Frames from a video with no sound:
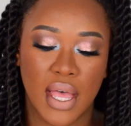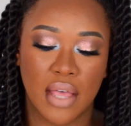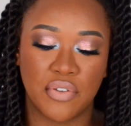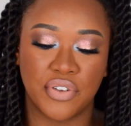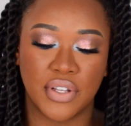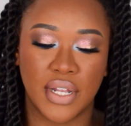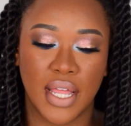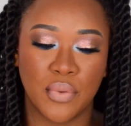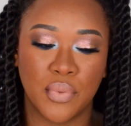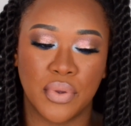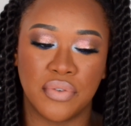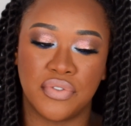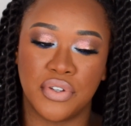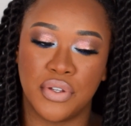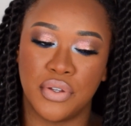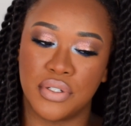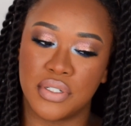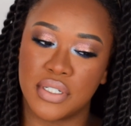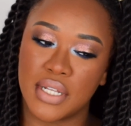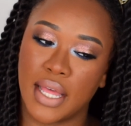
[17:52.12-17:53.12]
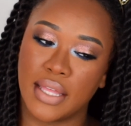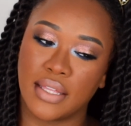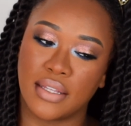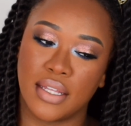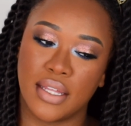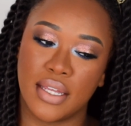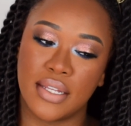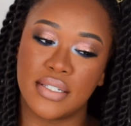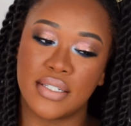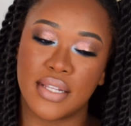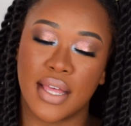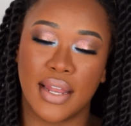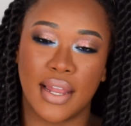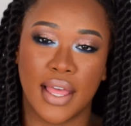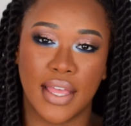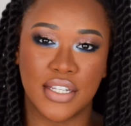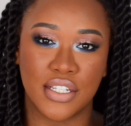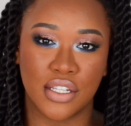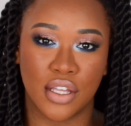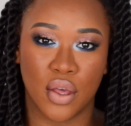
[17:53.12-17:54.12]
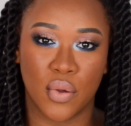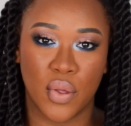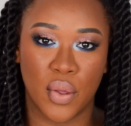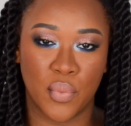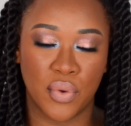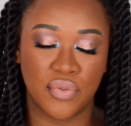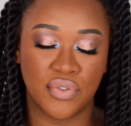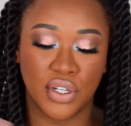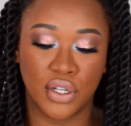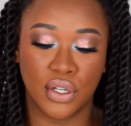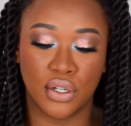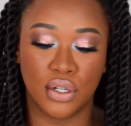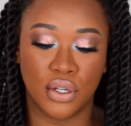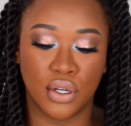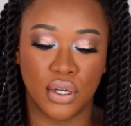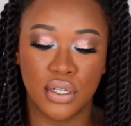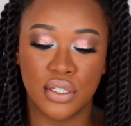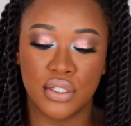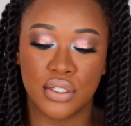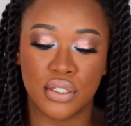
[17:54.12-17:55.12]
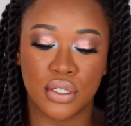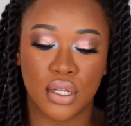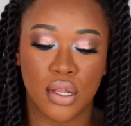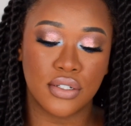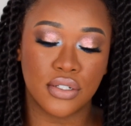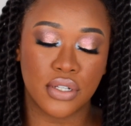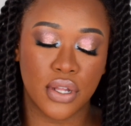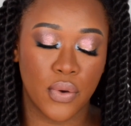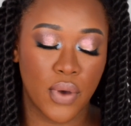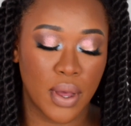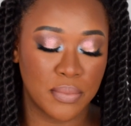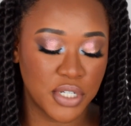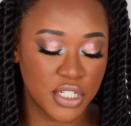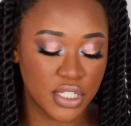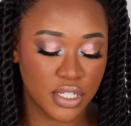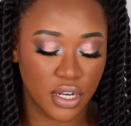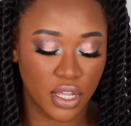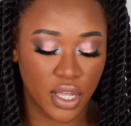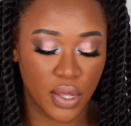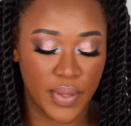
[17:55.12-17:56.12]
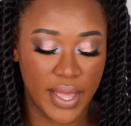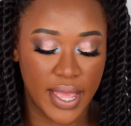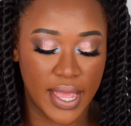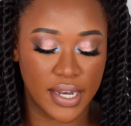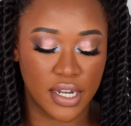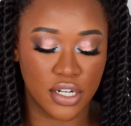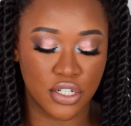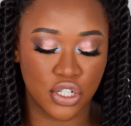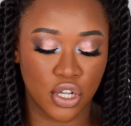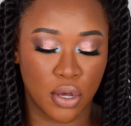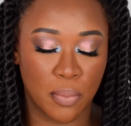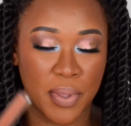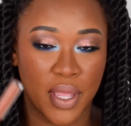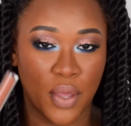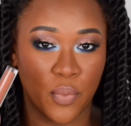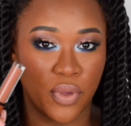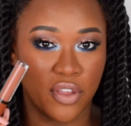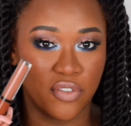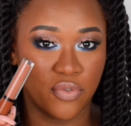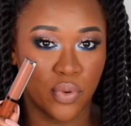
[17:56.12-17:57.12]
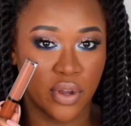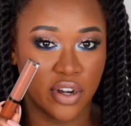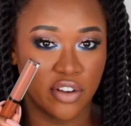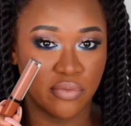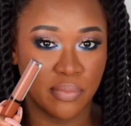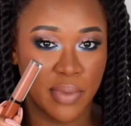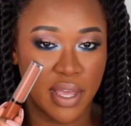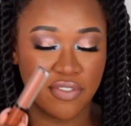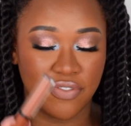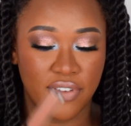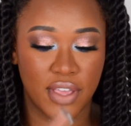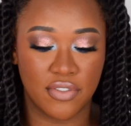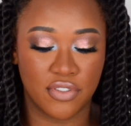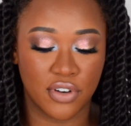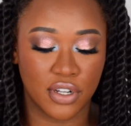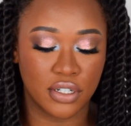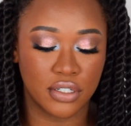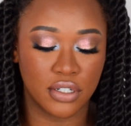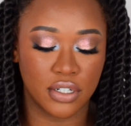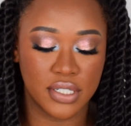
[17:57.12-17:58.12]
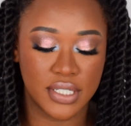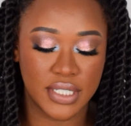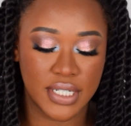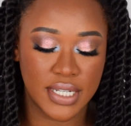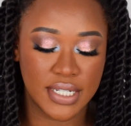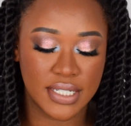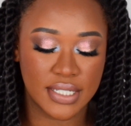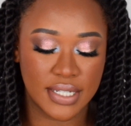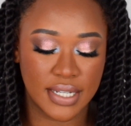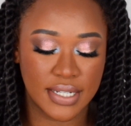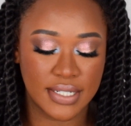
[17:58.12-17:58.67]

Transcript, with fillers: I feel like with nudes like this, I like to go in with a gloss. So I'm just going to go ahead and top it with one of my favourite glosses.